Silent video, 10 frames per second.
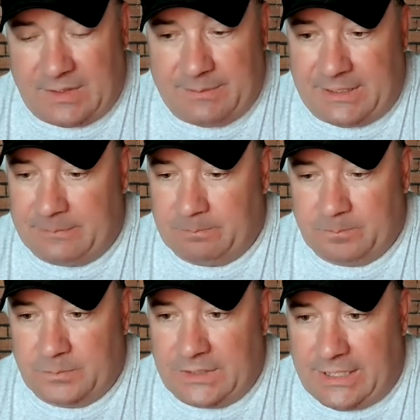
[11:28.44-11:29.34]
Man,
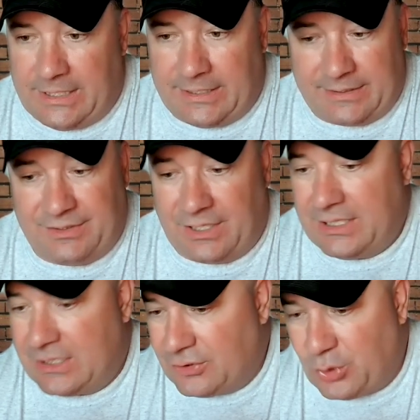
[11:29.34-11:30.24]

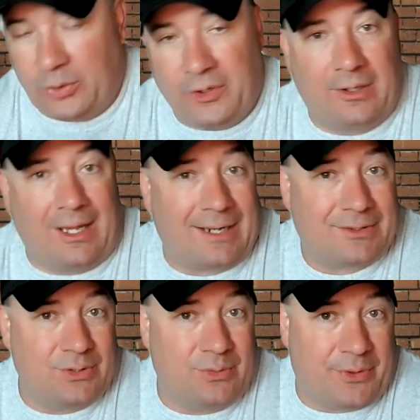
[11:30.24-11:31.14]
Kentucky controlled the
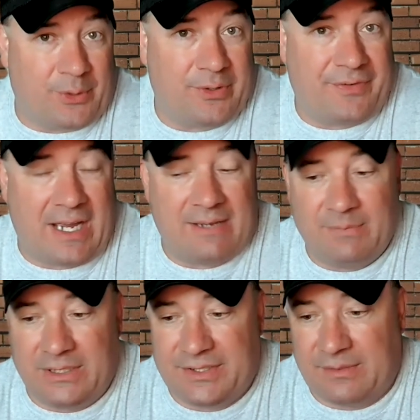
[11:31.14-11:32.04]
clock too, 35
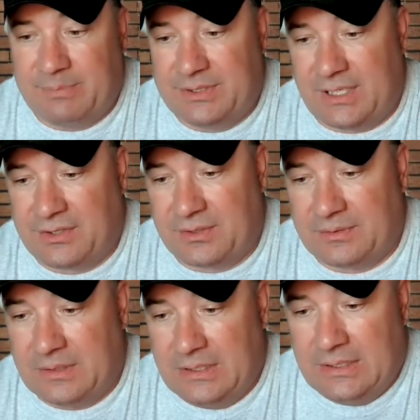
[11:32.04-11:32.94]
minutes of possession.
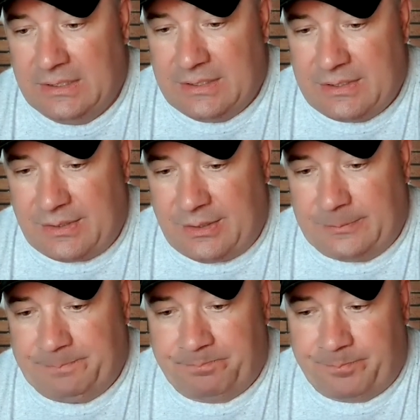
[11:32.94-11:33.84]

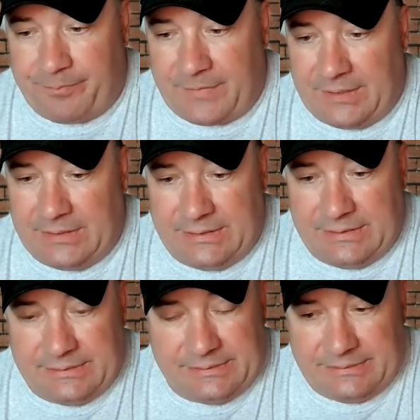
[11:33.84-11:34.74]
So
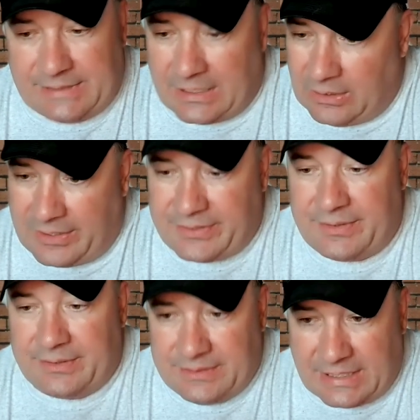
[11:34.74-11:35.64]
they
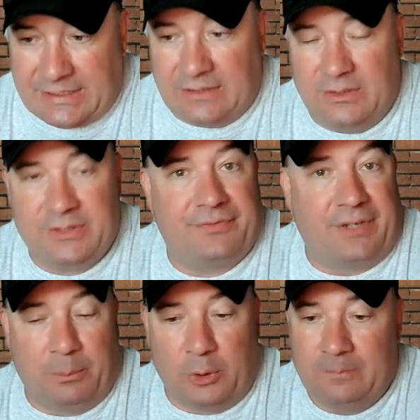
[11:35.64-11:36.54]
lost. They did lose a
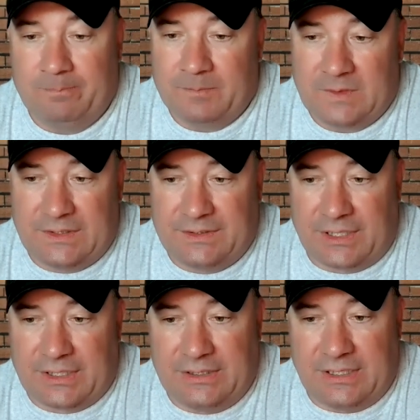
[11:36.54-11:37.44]
fumble.
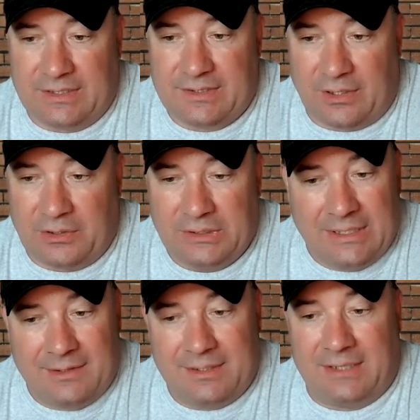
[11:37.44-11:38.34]
Kentucky did. So
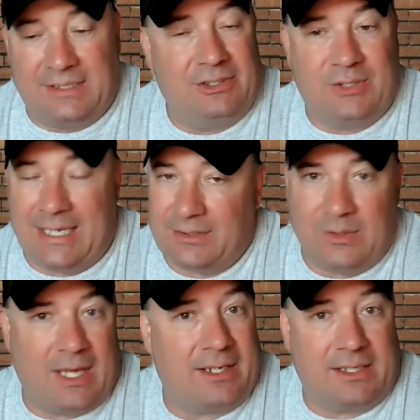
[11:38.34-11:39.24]
that you can't
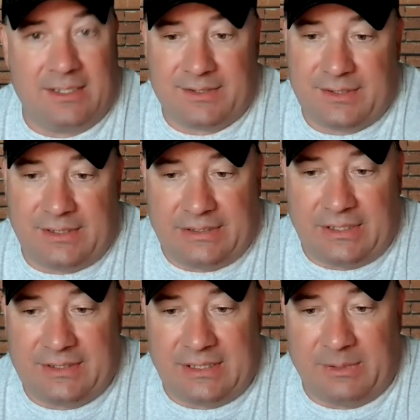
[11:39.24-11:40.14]
do that against
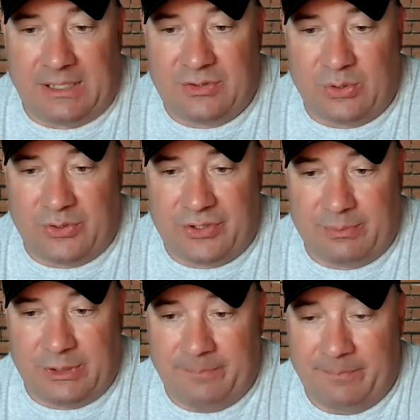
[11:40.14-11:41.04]
a team like Georgia.
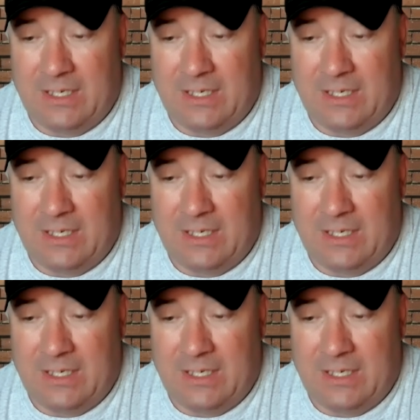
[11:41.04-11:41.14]
But